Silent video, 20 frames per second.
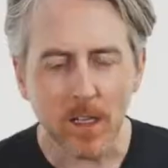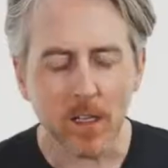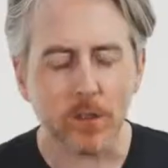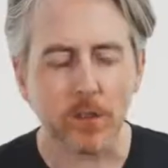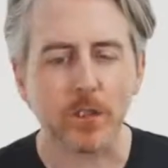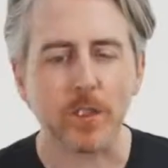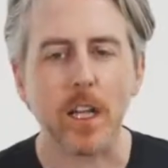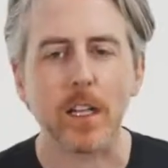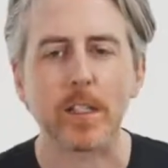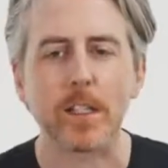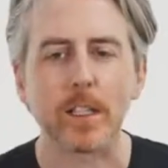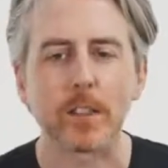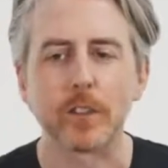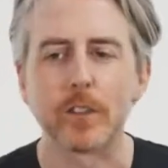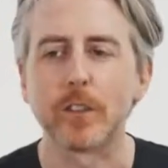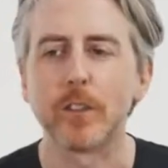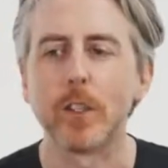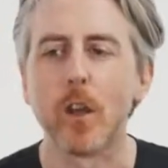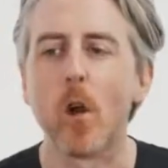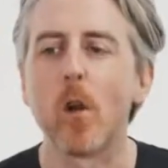our salad has
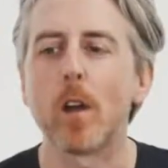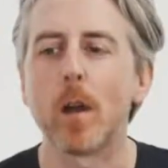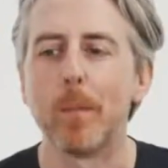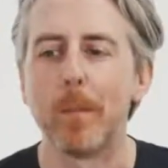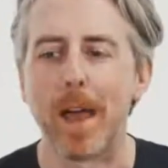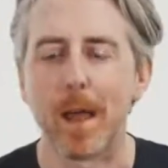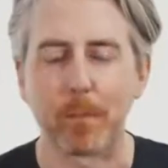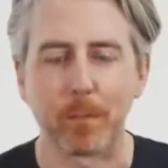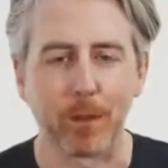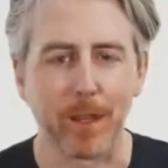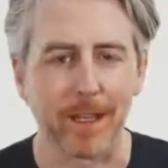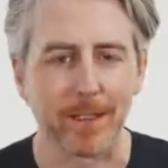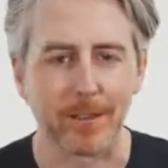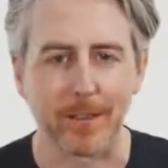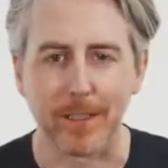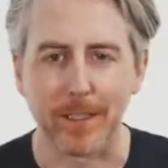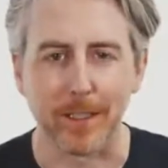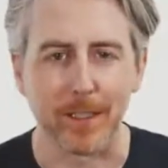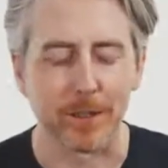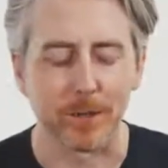yoga mat
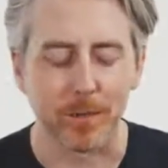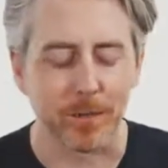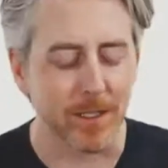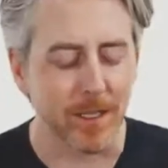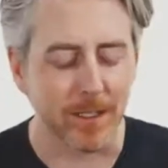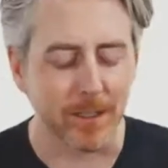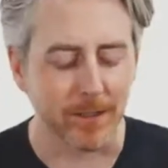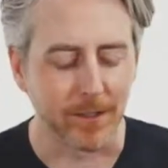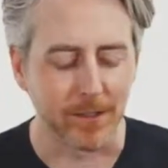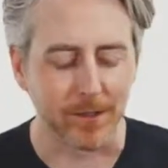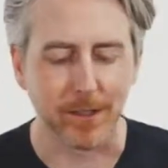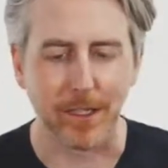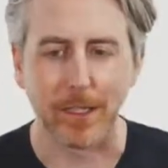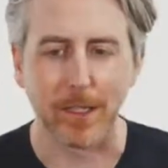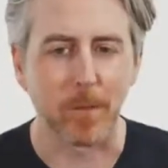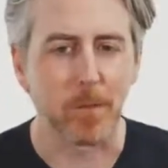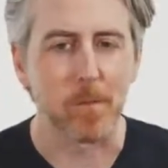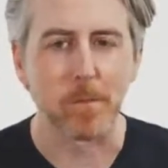plastic in it. It's ridiculous. Like,